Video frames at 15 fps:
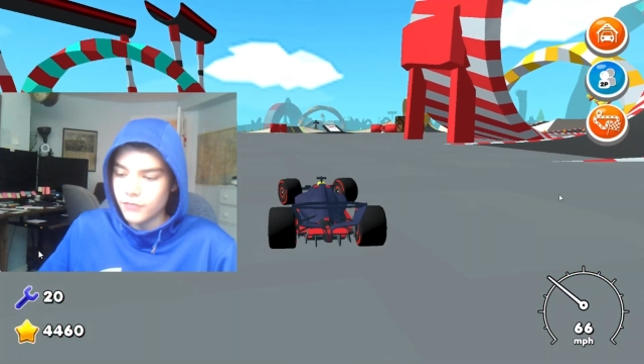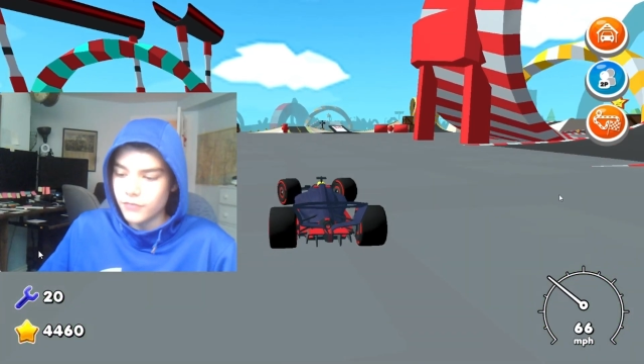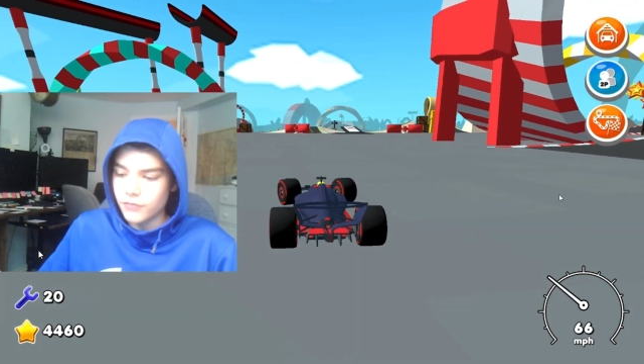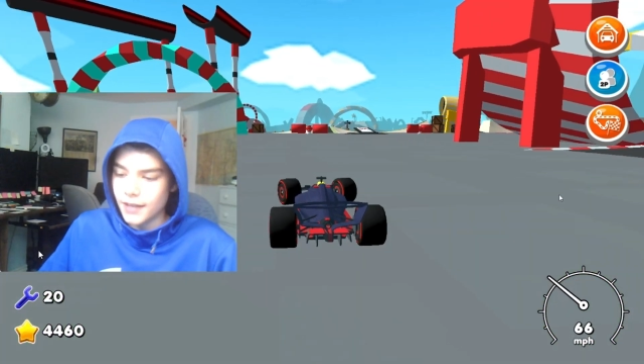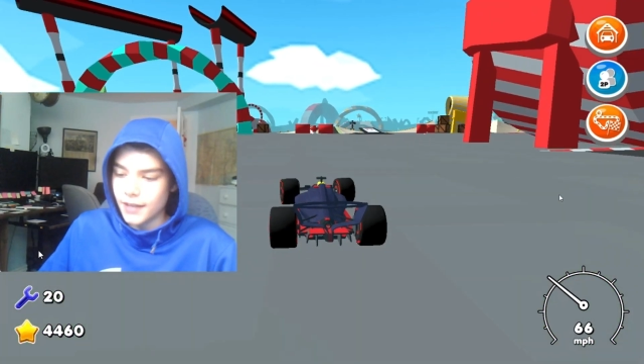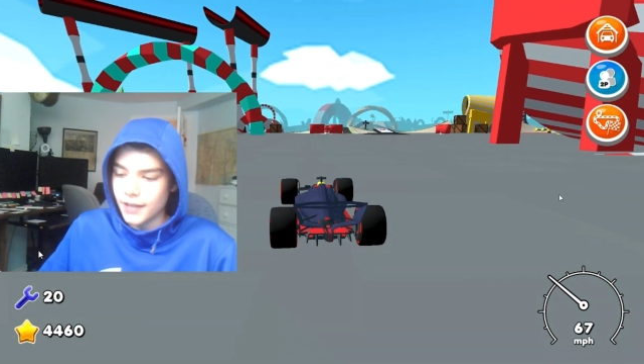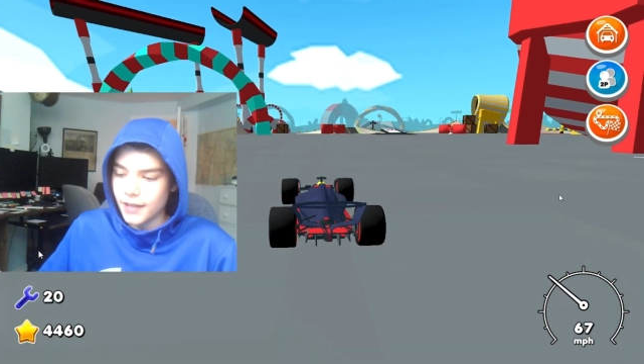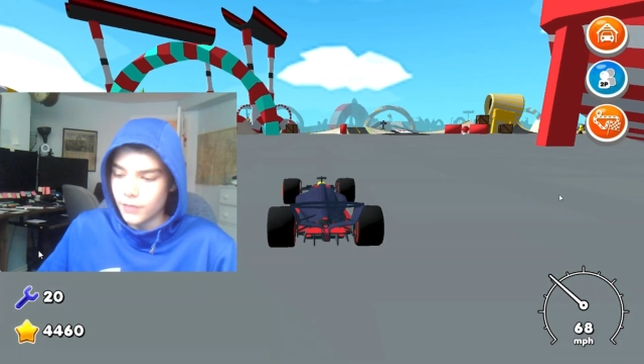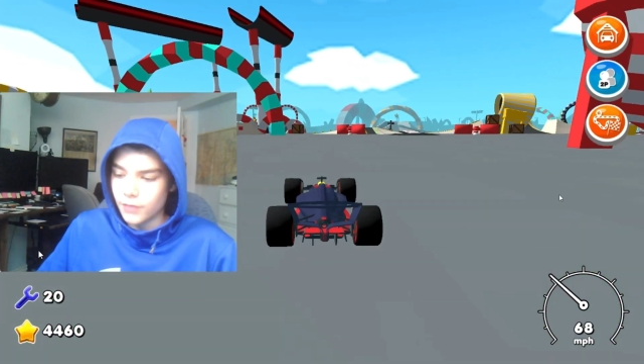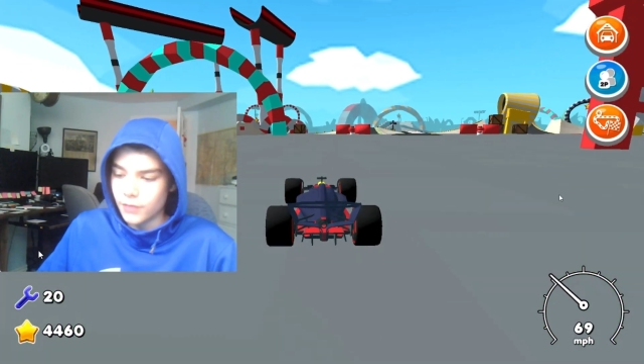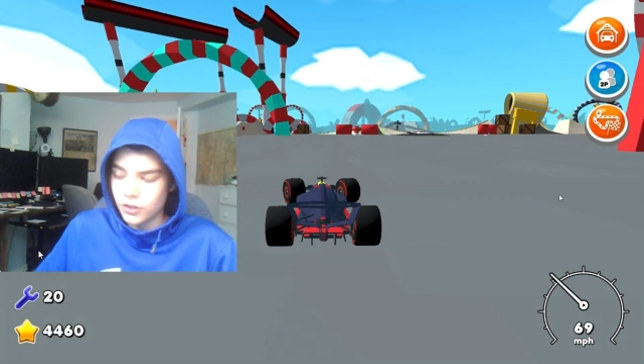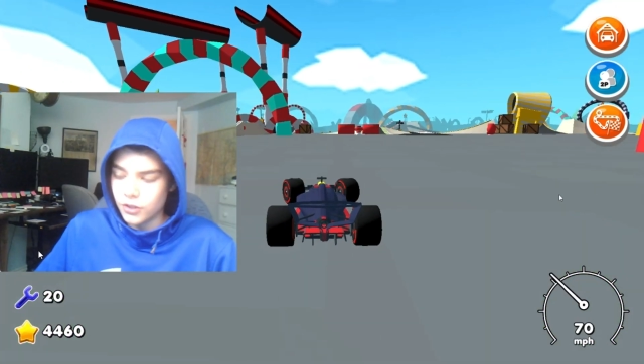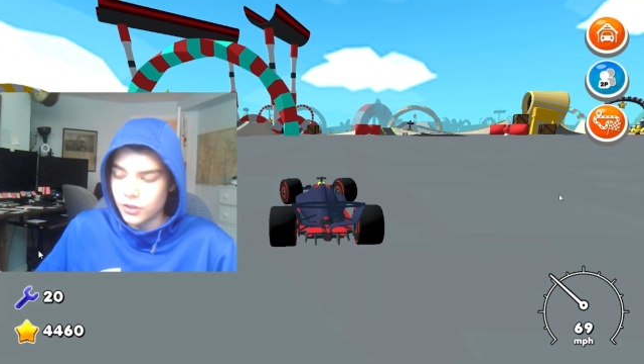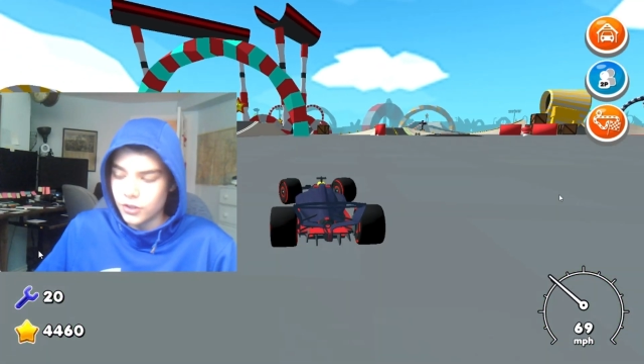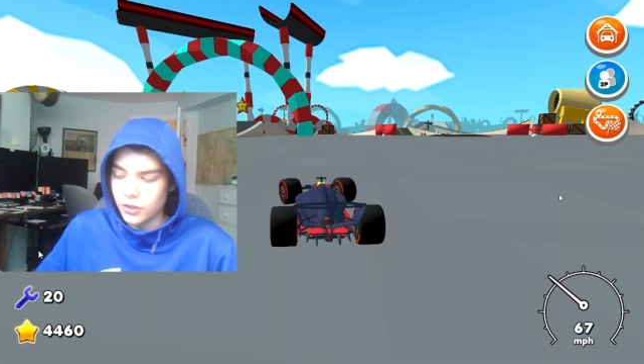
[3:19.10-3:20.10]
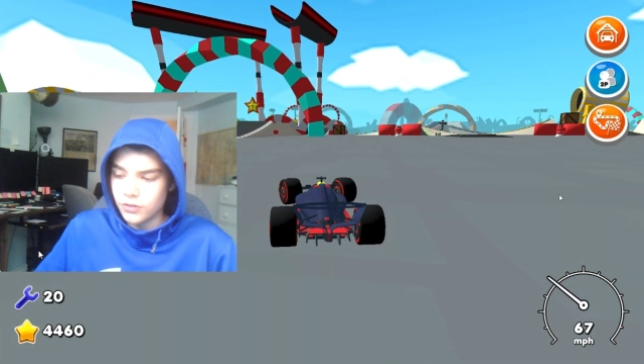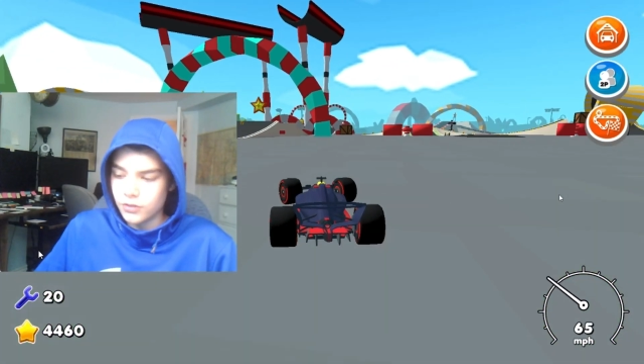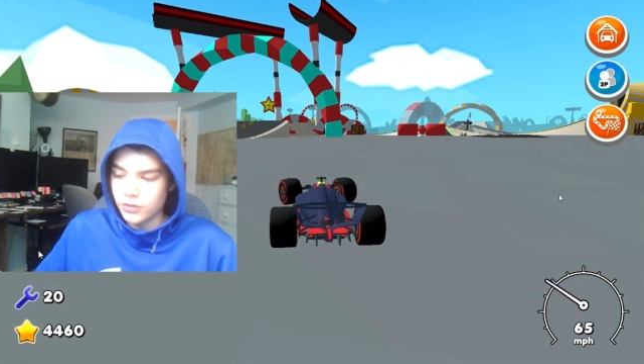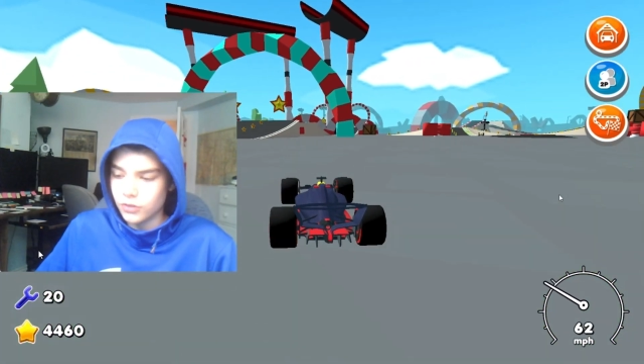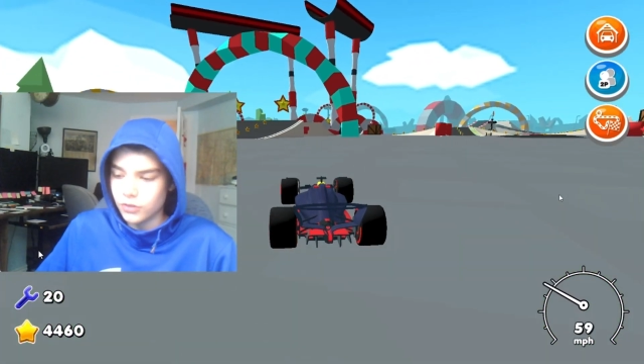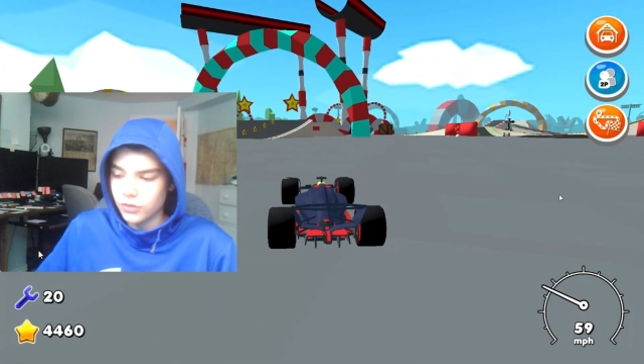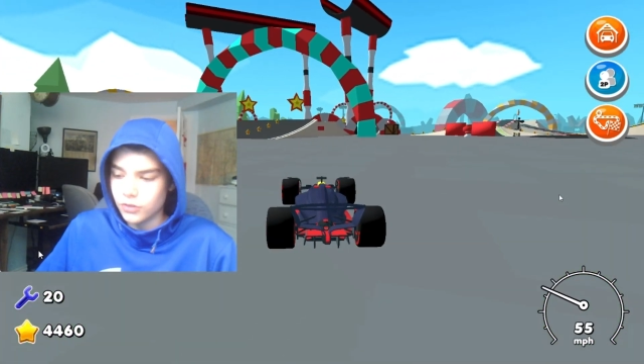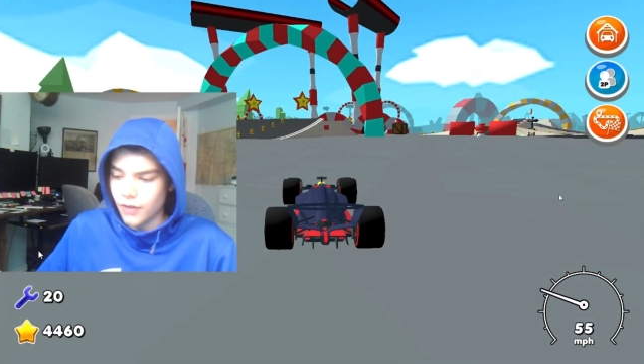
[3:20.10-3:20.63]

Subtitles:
number to you.